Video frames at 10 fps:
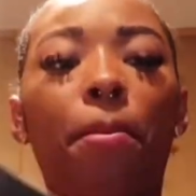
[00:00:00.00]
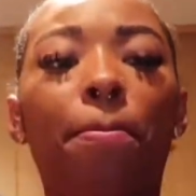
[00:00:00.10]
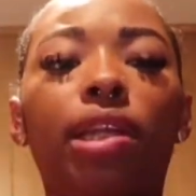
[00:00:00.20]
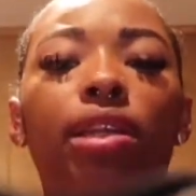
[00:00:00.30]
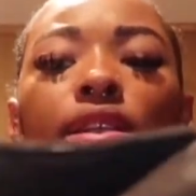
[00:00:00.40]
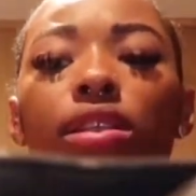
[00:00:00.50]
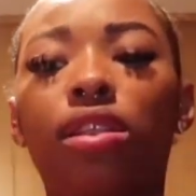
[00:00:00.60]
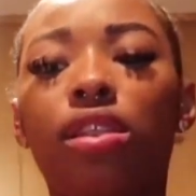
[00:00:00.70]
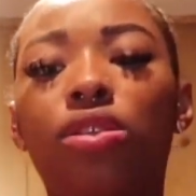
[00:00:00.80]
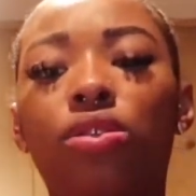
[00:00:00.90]
but it is
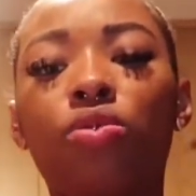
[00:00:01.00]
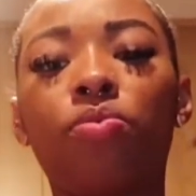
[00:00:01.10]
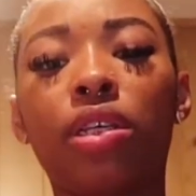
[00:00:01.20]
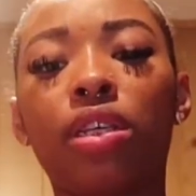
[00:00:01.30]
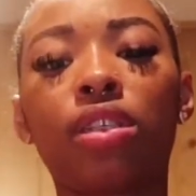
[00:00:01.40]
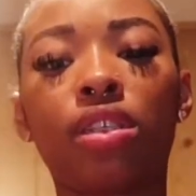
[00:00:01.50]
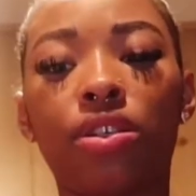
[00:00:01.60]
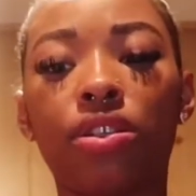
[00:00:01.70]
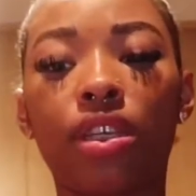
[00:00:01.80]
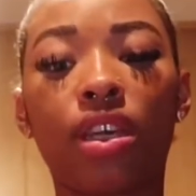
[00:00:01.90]
this two piece
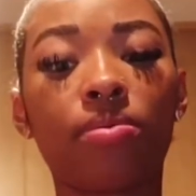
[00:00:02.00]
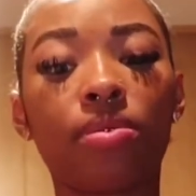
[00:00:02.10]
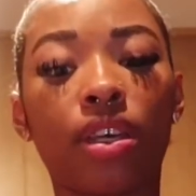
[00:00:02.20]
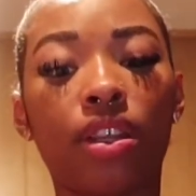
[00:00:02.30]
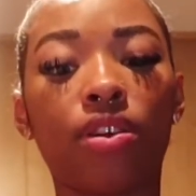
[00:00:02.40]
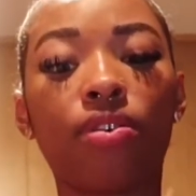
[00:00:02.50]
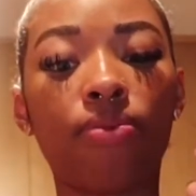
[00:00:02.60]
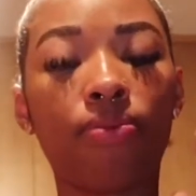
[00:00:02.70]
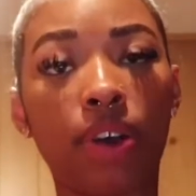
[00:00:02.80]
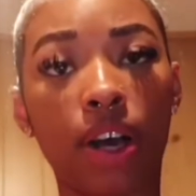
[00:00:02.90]
literally came together
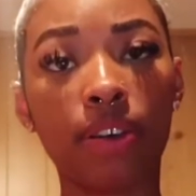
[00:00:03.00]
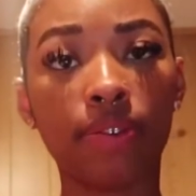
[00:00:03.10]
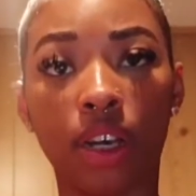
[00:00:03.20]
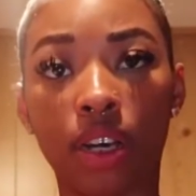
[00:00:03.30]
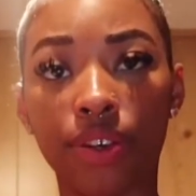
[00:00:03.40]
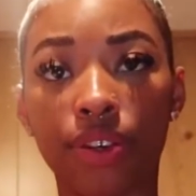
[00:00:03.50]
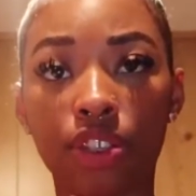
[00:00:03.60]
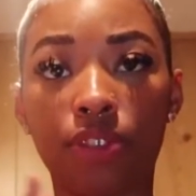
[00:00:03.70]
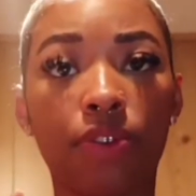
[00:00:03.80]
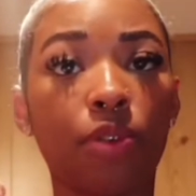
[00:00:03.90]
five
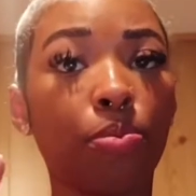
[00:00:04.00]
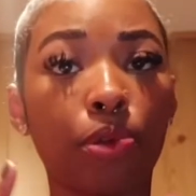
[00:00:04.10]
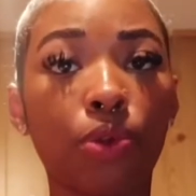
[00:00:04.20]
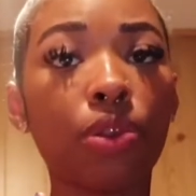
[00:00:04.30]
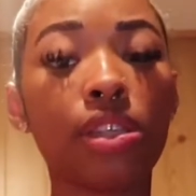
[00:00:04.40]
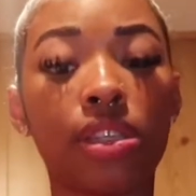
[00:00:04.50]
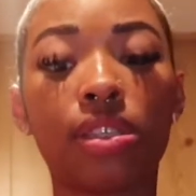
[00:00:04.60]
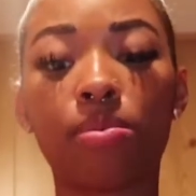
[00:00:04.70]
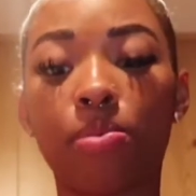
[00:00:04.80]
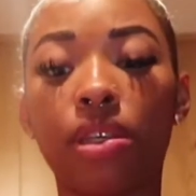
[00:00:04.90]
dollars for both
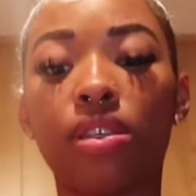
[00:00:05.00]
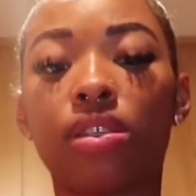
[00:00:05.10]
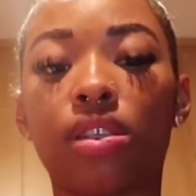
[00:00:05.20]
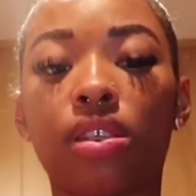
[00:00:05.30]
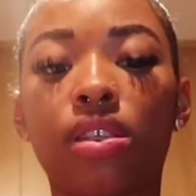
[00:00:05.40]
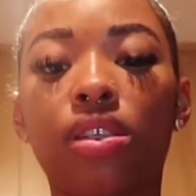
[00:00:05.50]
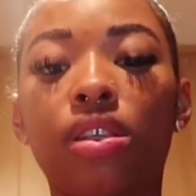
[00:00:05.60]
pieces